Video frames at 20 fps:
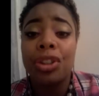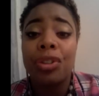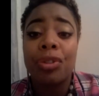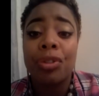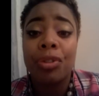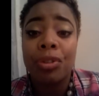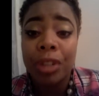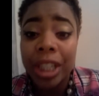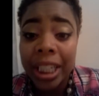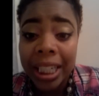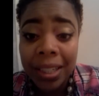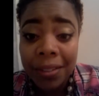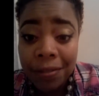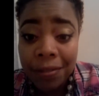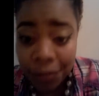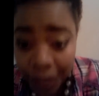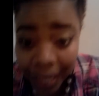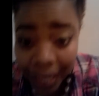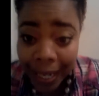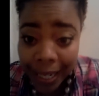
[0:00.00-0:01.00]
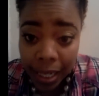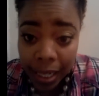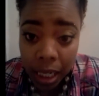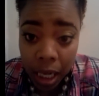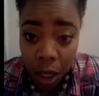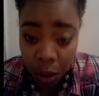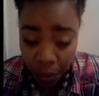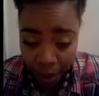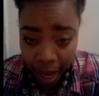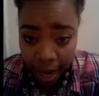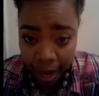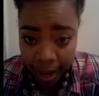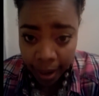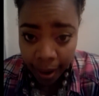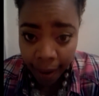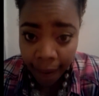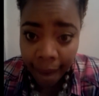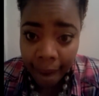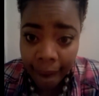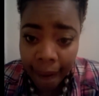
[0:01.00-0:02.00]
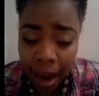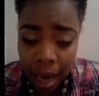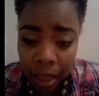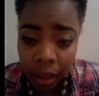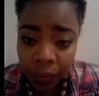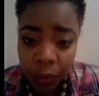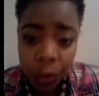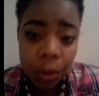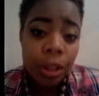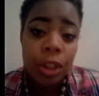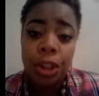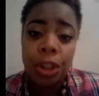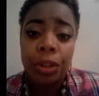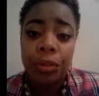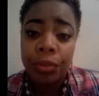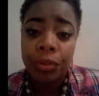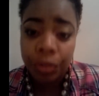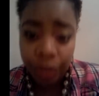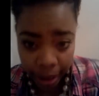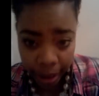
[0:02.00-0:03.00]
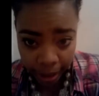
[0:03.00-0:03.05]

freaking friend, okay? Olive oil is your friend.